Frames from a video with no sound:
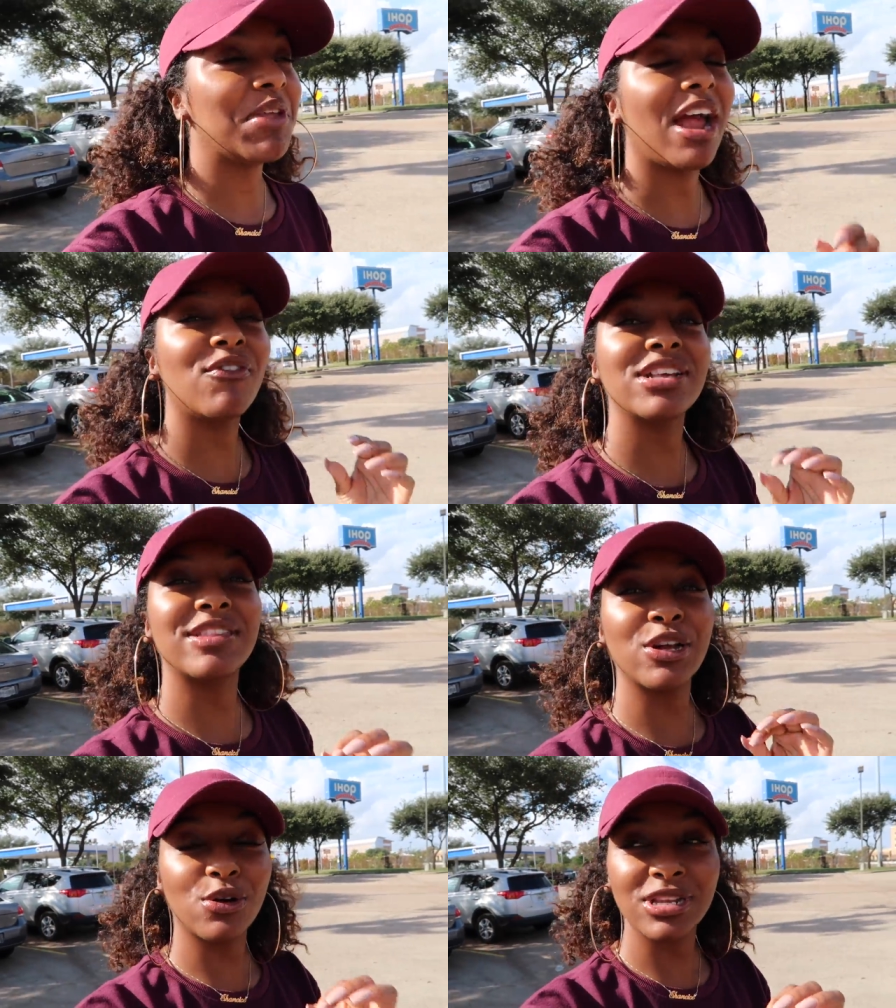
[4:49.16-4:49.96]
every
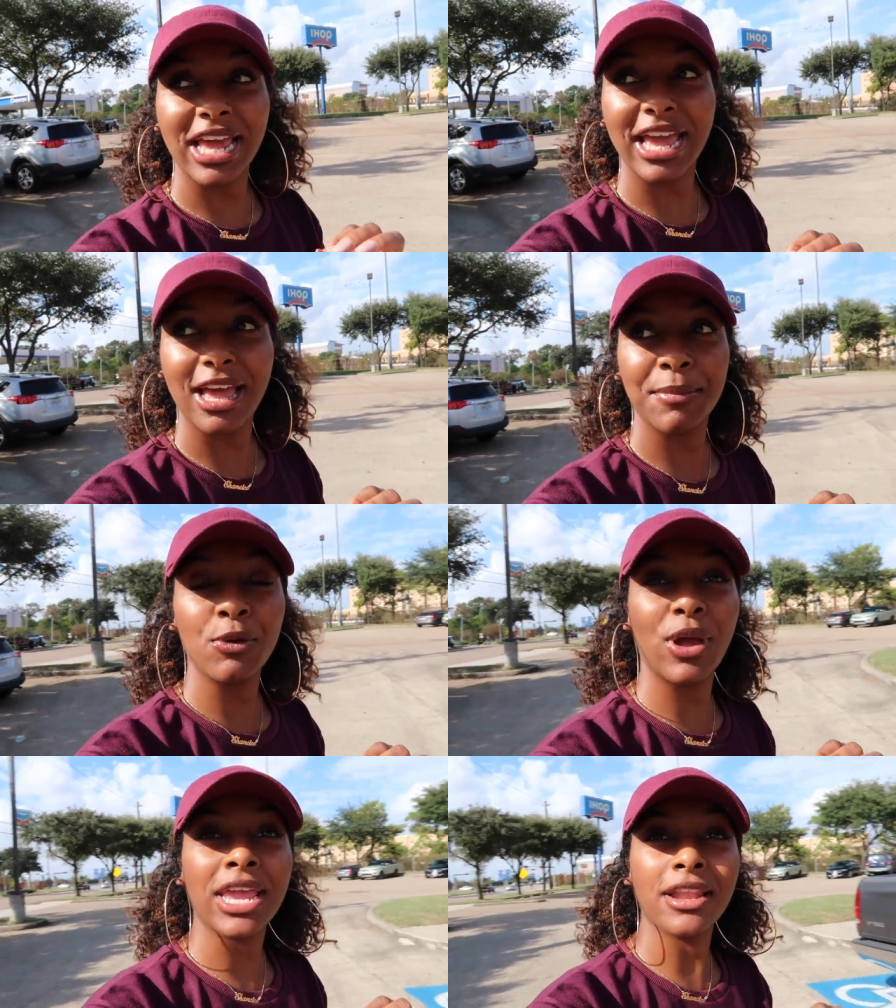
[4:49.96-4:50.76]
single day I've
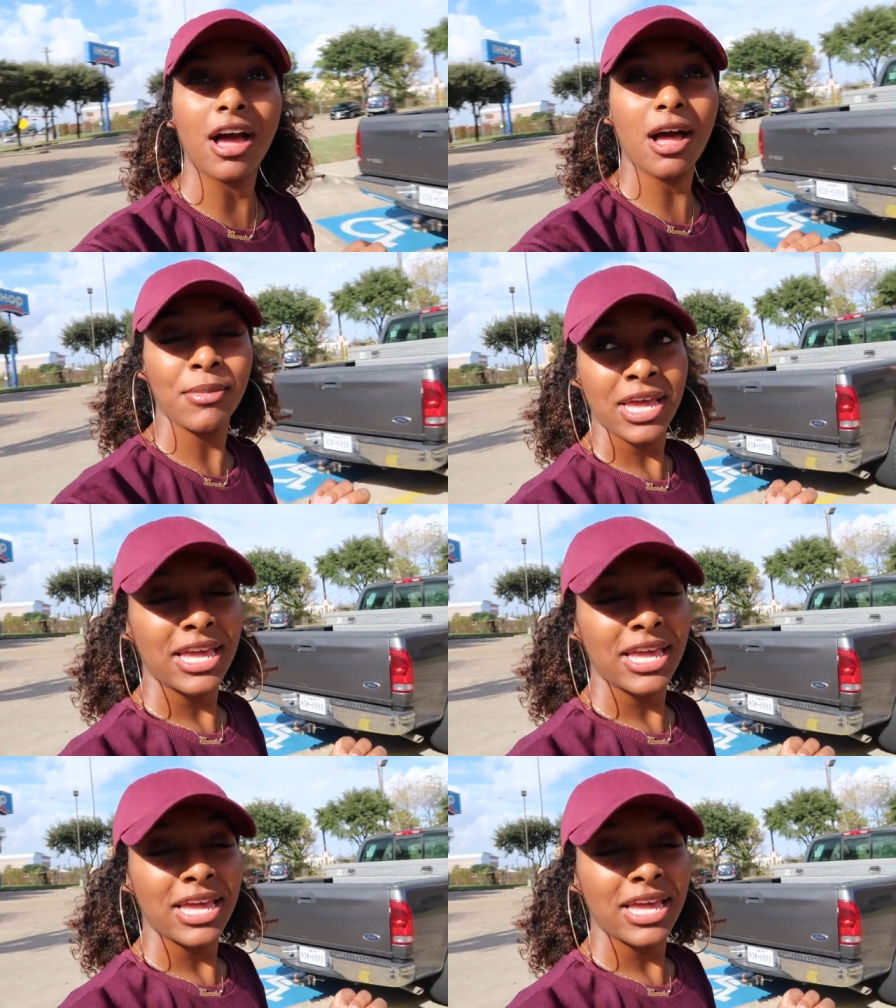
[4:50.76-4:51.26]
been waking up,